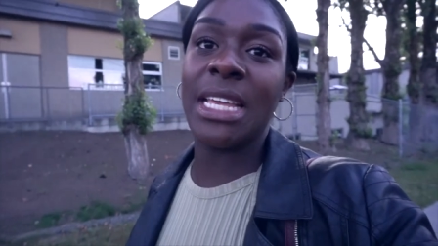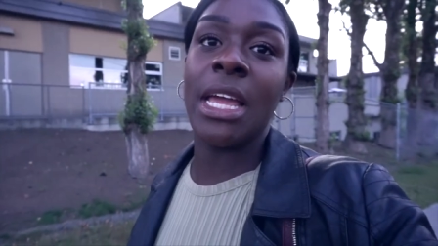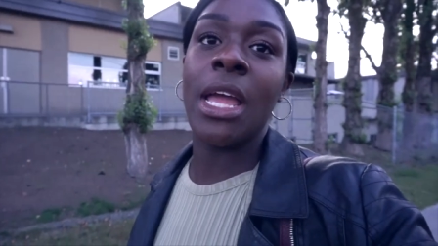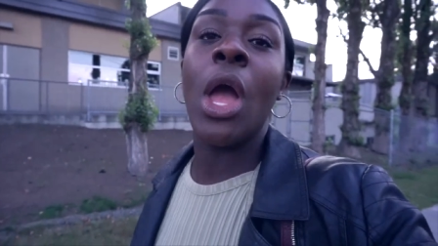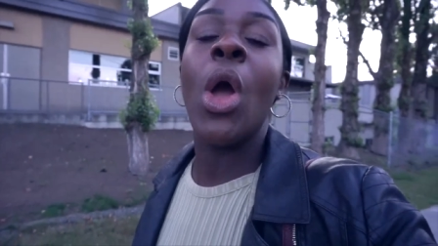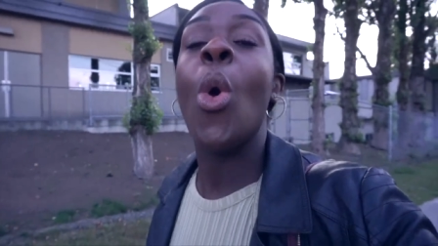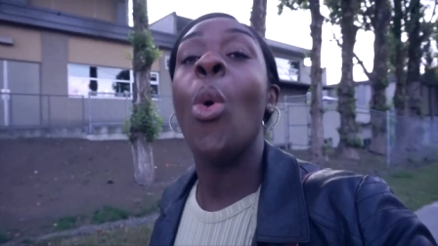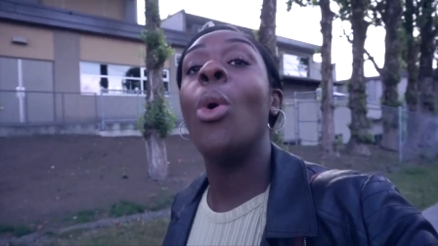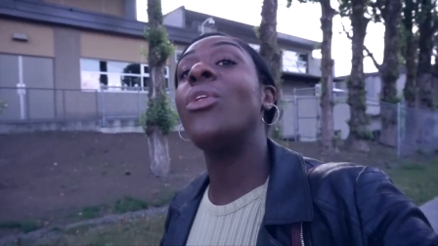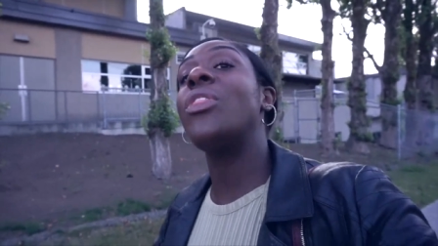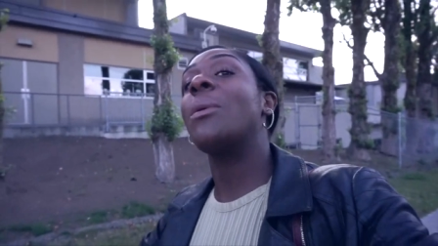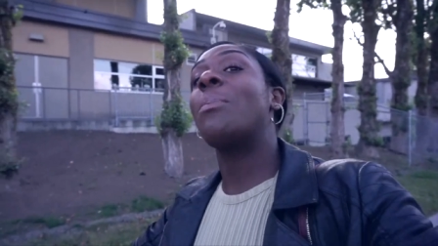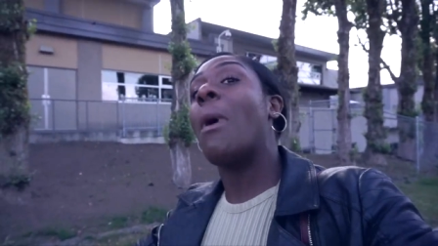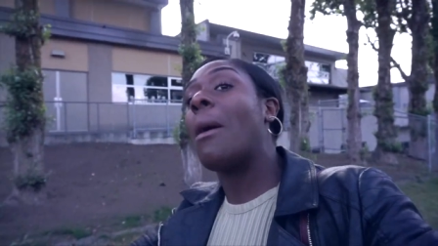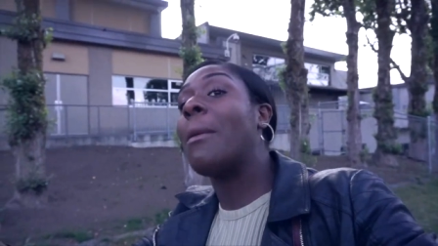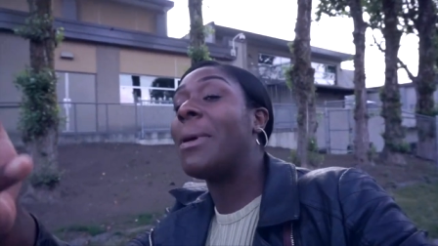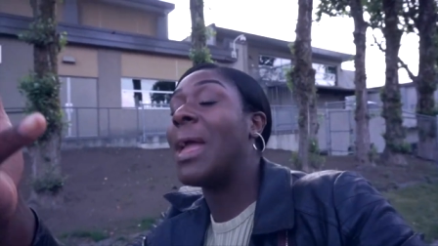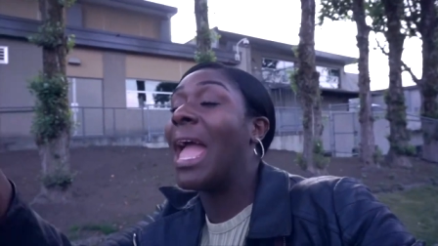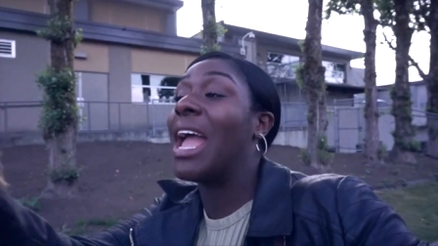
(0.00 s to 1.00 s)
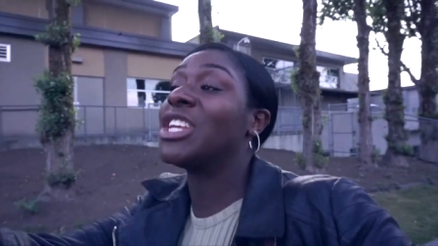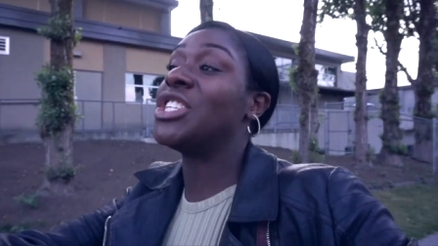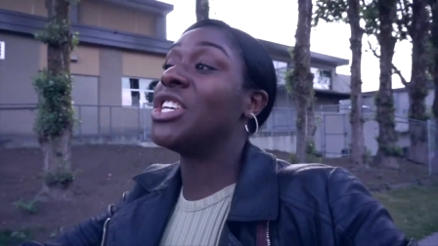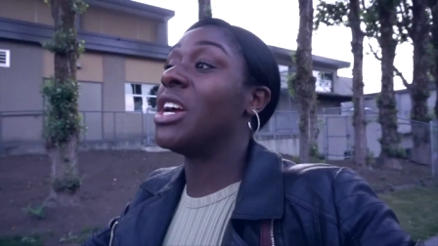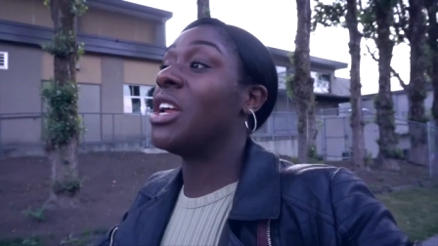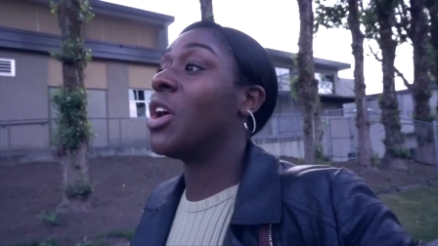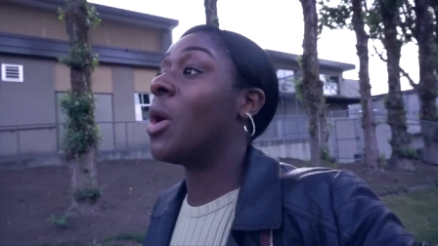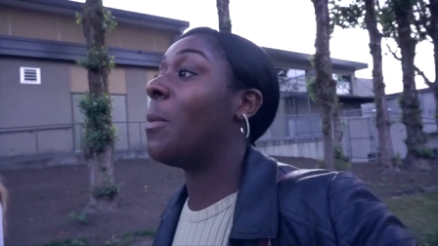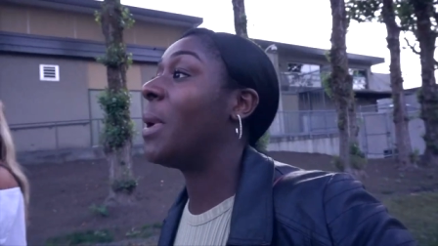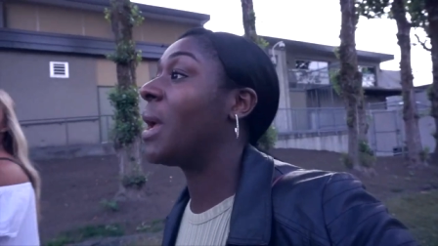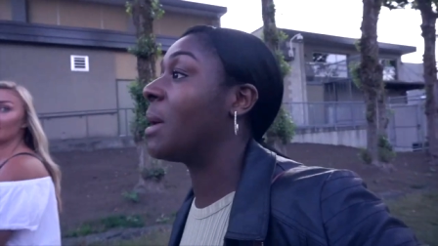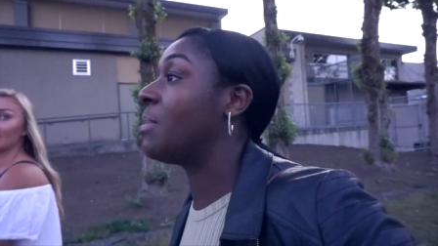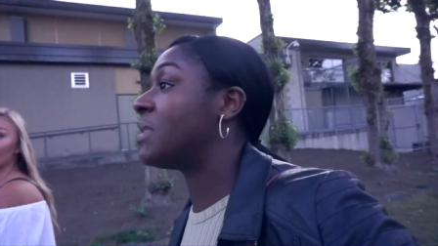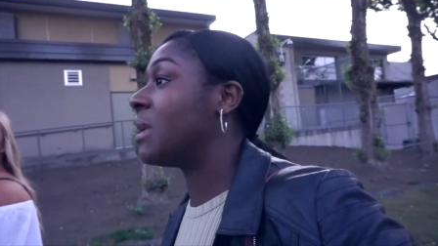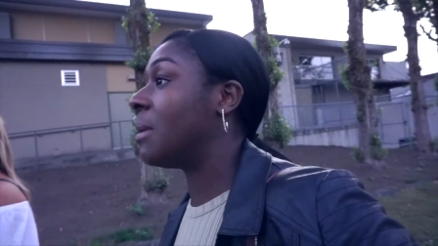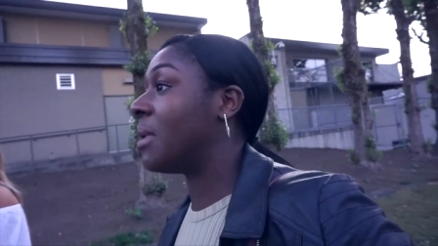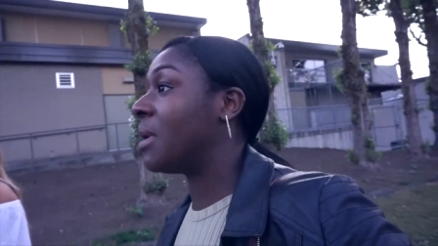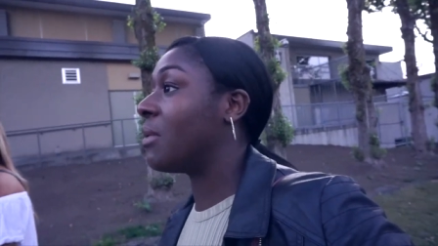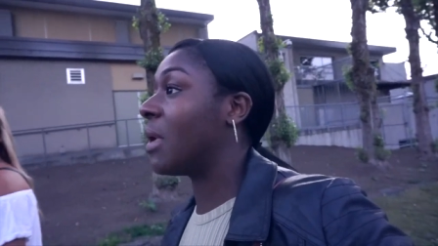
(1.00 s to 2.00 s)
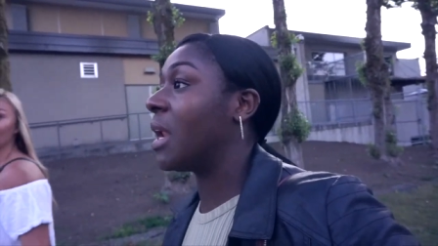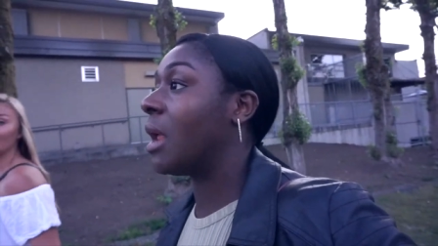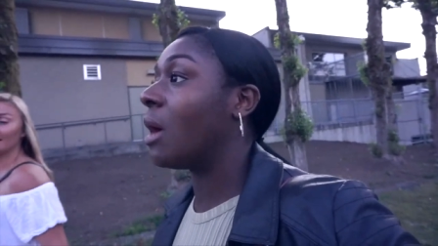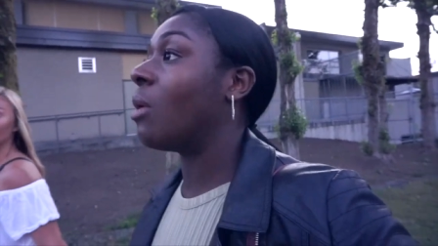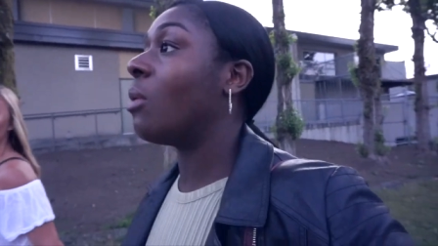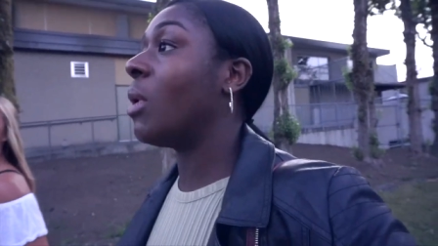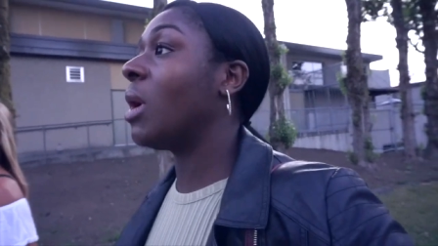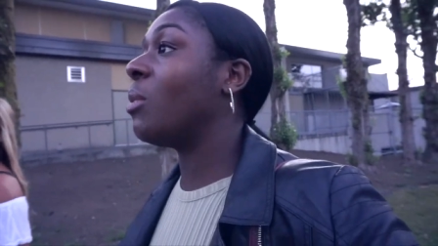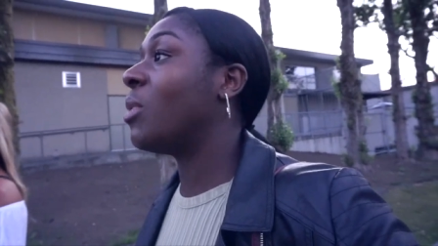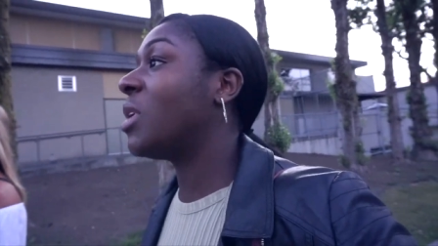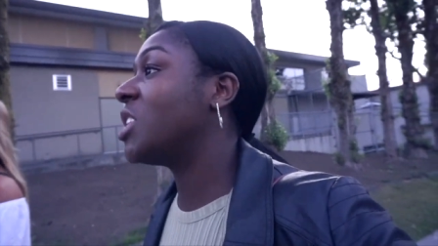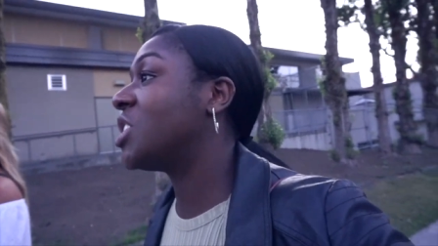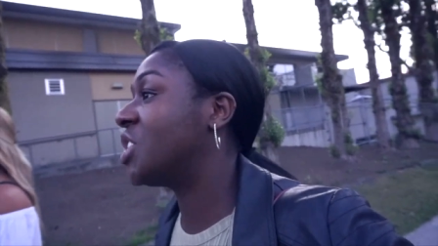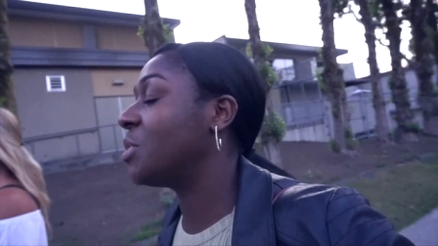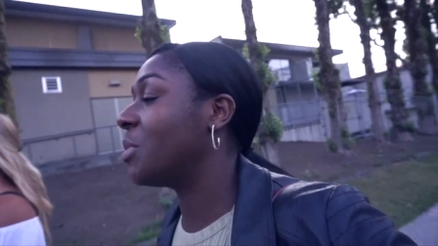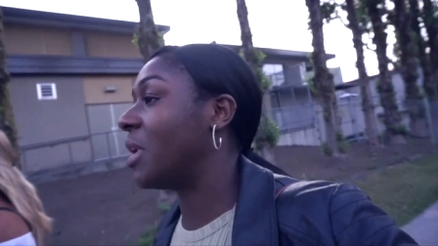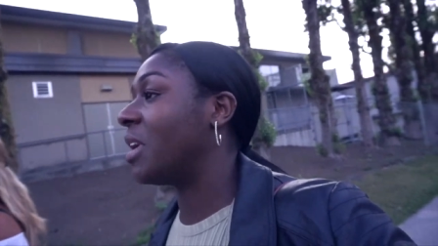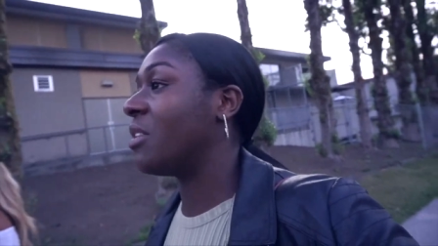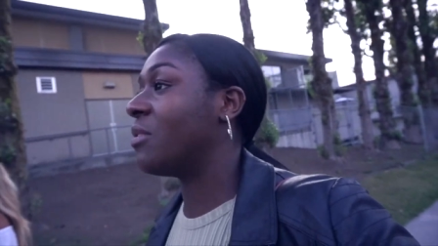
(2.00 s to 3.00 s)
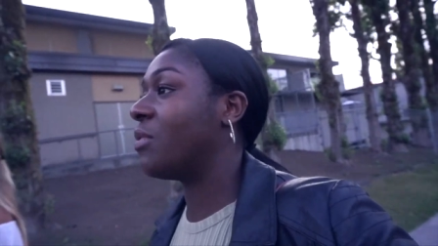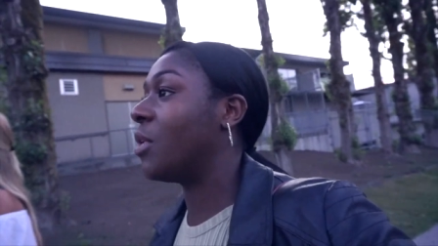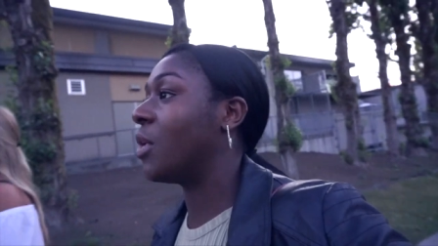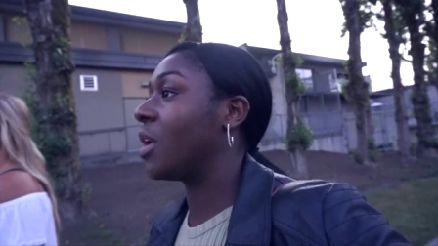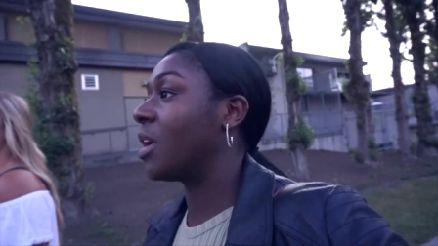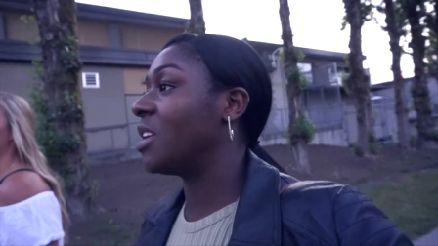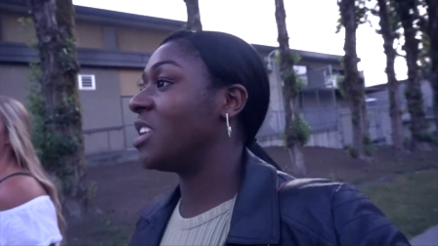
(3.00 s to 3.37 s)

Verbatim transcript: You know? Well, they're probably actually gonna go pick up somebody right now. Wait, what is she running for?